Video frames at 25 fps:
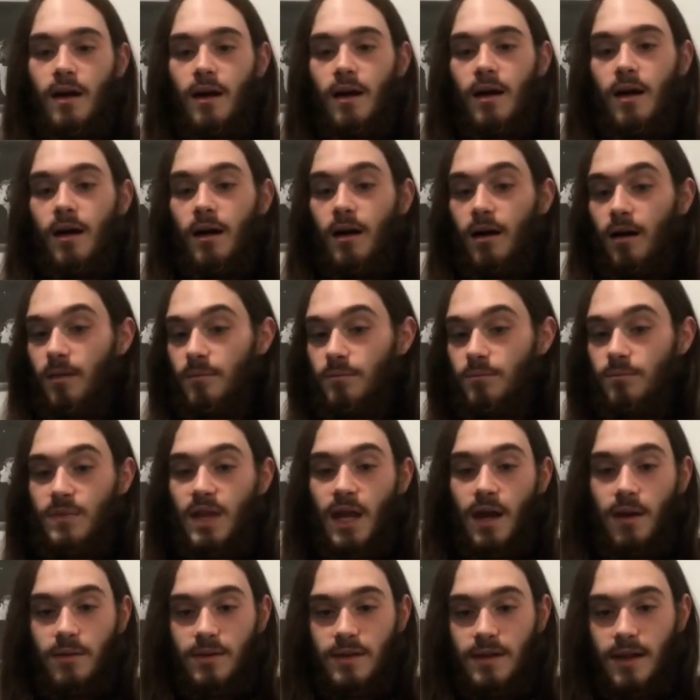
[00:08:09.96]

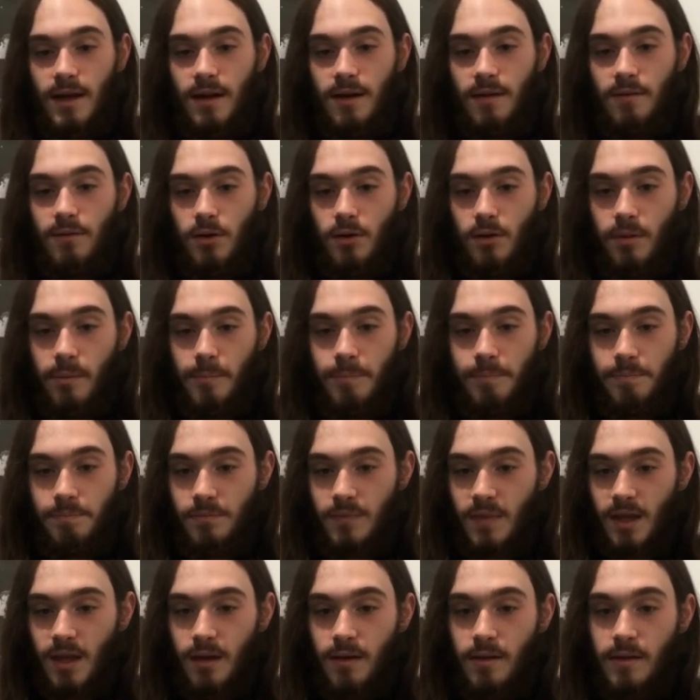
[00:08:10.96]
Yeah, with that, everyone,
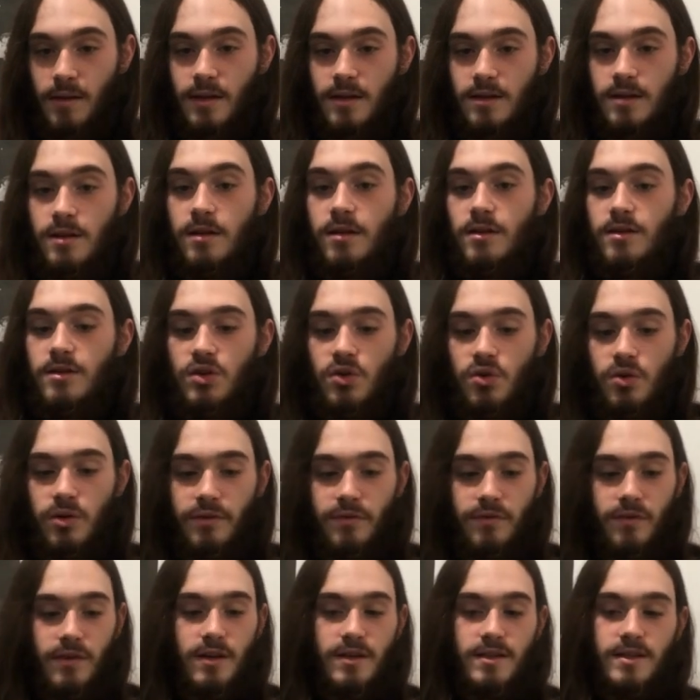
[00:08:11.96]
that's gonna do it
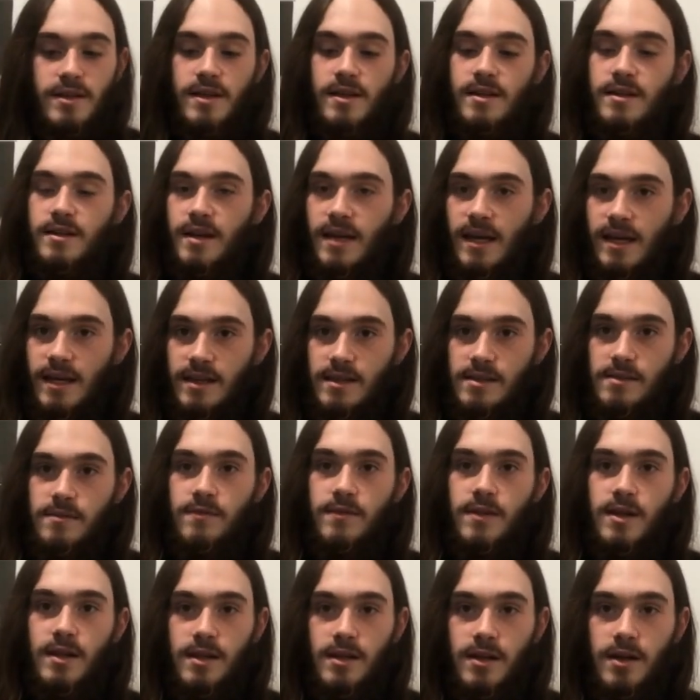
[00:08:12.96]
for today's
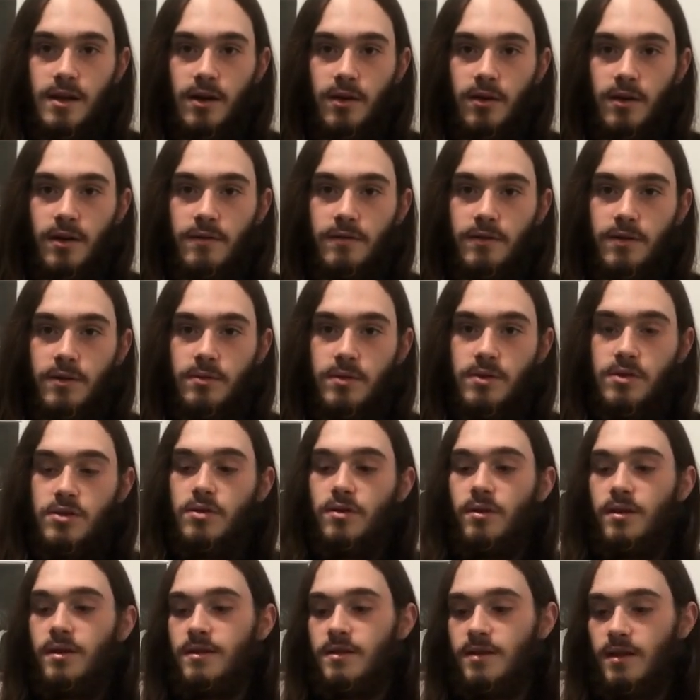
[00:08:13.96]
video. If you
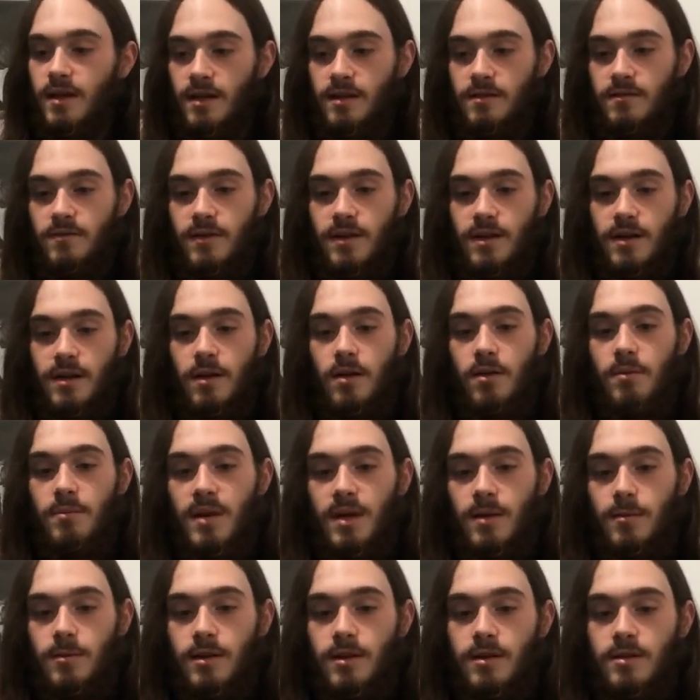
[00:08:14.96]
enjoyed today's video,
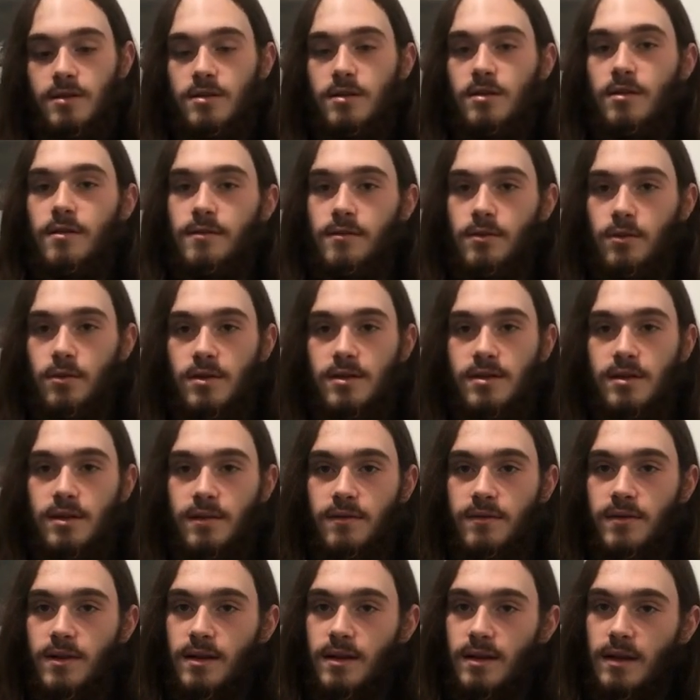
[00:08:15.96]
maybe consider, of course,
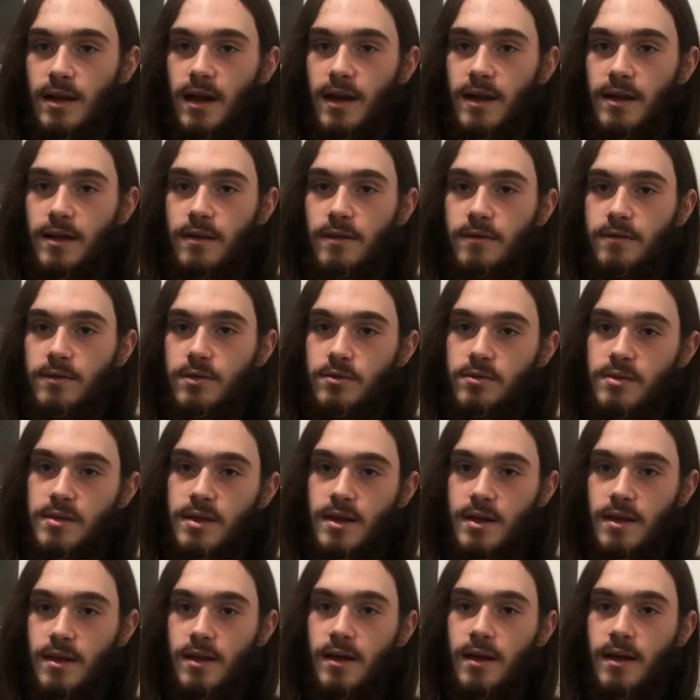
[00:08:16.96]
leaving a like if you
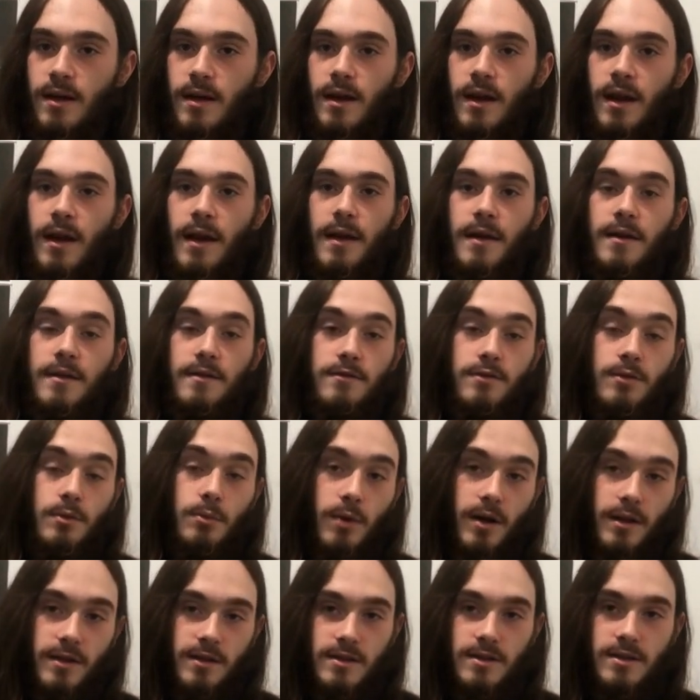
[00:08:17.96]
did. And if you
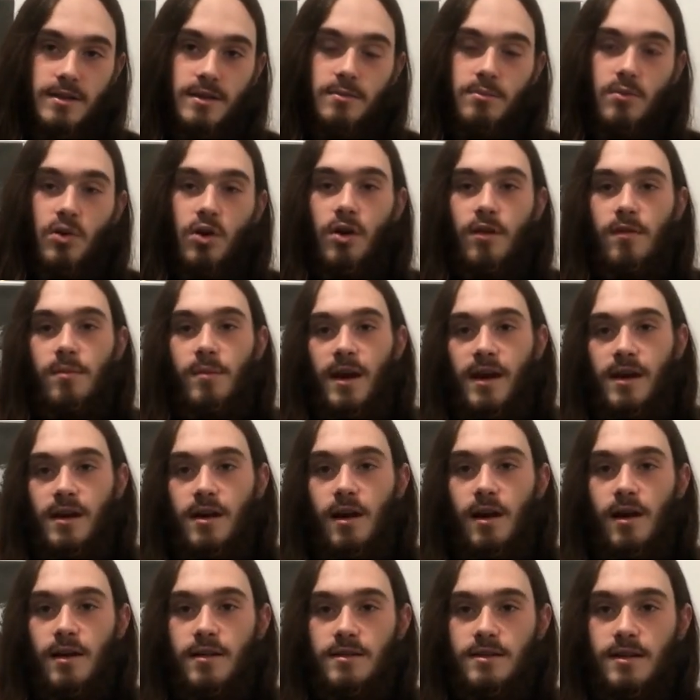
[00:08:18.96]
want to see more of my
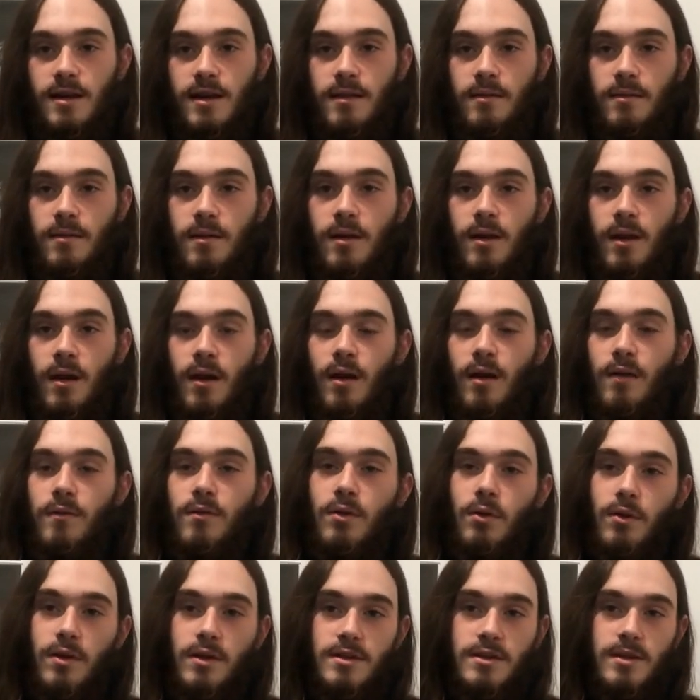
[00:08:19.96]
content, of
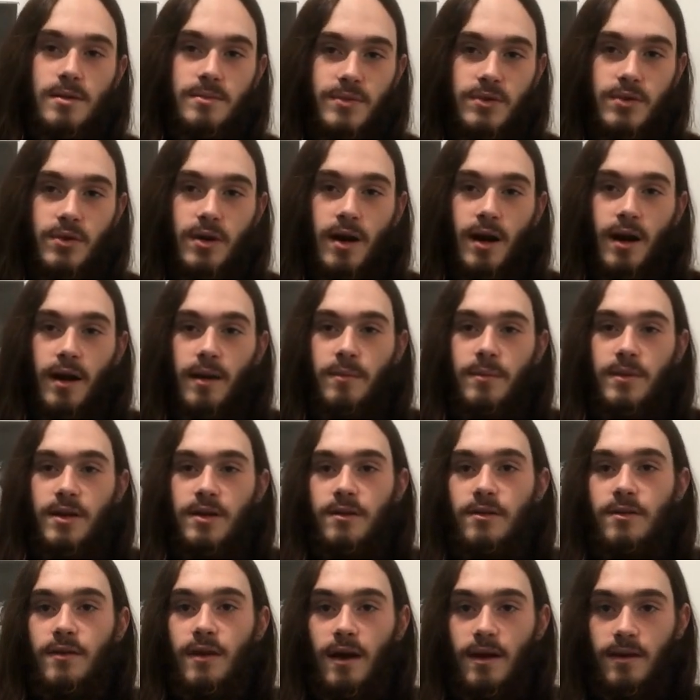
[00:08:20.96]
course, subscribe. And
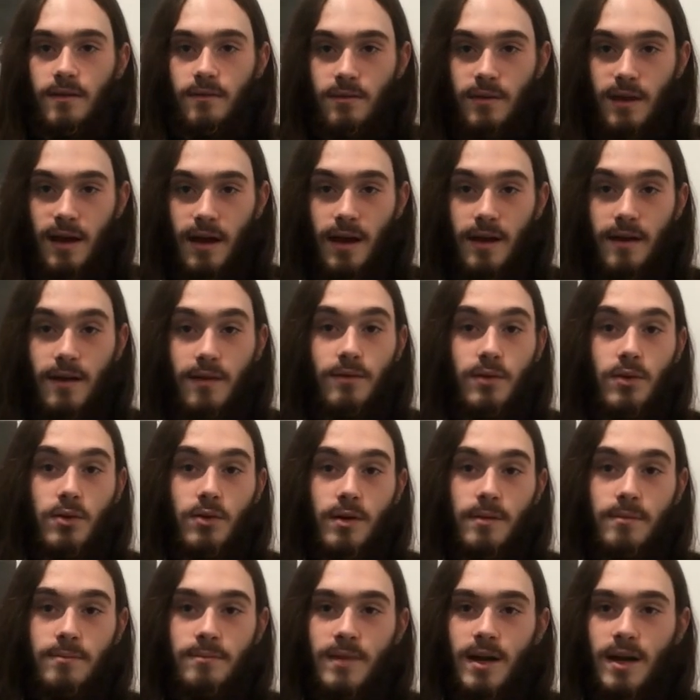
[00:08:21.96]
with that,
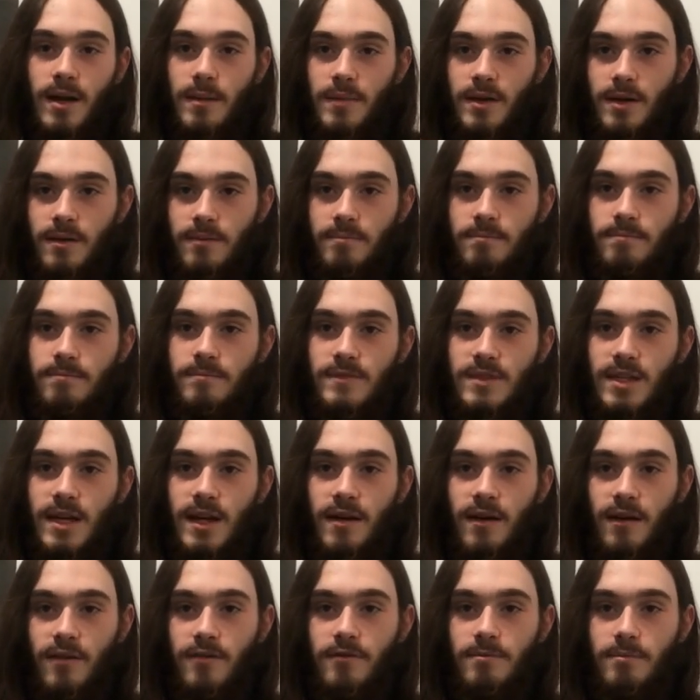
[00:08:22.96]
everyone, I'm gonna
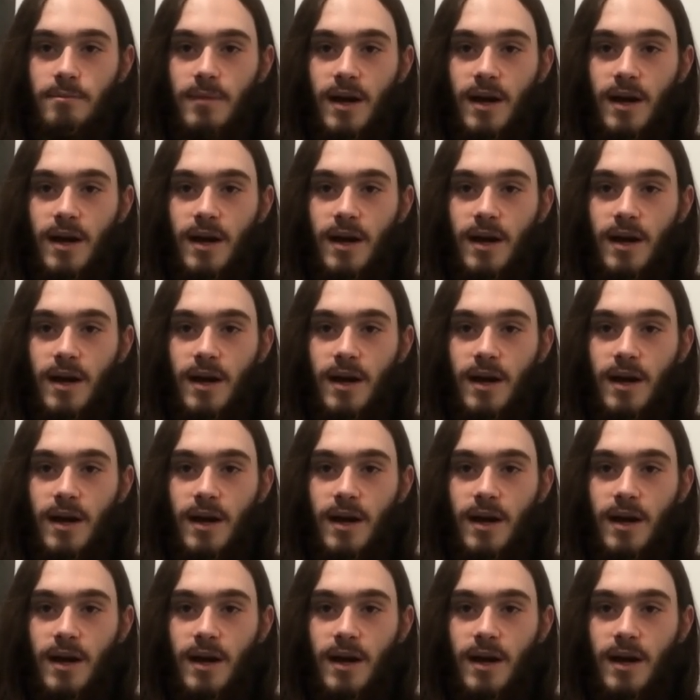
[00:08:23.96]
sign off.